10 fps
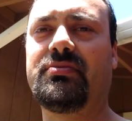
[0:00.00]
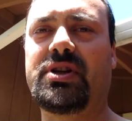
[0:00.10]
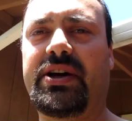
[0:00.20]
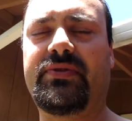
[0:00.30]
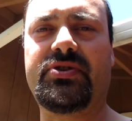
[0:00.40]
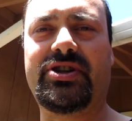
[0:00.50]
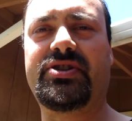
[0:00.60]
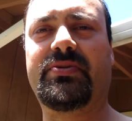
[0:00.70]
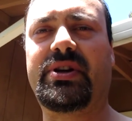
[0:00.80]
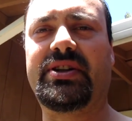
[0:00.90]
after
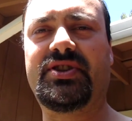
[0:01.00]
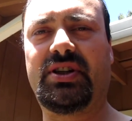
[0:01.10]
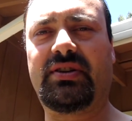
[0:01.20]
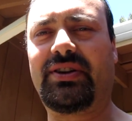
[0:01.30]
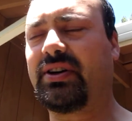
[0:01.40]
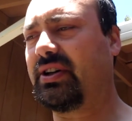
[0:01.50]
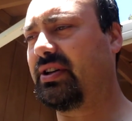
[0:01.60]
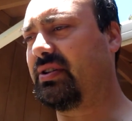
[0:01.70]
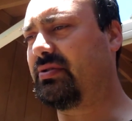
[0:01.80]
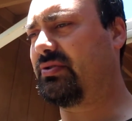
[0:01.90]
judging what I'd seen online
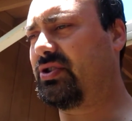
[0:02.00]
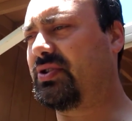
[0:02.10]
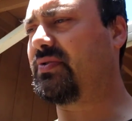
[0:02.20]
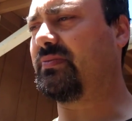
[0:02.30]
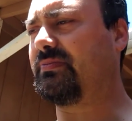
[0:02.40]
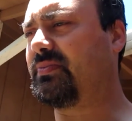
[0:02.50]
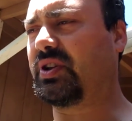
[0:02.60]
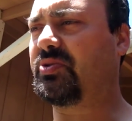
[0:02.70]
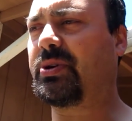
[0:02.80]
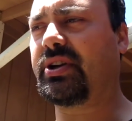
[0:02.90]
and just from
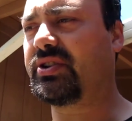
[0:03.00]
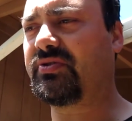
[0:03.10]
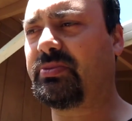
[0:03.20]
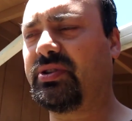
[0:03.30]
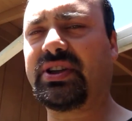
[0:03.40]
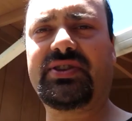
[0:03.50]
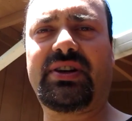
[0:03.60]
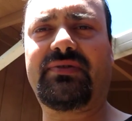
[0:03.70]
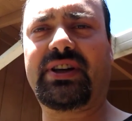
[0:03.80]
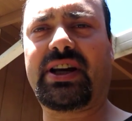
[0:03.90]
experience of building
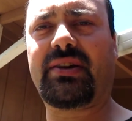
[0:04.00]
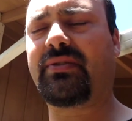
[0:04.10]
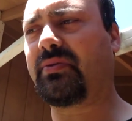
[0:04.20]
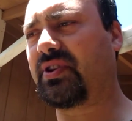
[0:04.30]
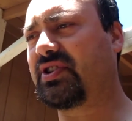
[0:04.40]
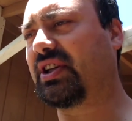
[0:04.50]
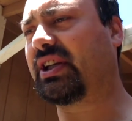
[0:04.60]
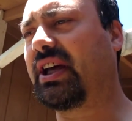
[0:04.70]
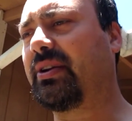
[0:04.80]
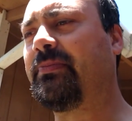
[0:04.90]
stuff, I kind of threw this thing
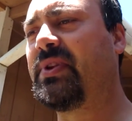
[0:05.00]
together.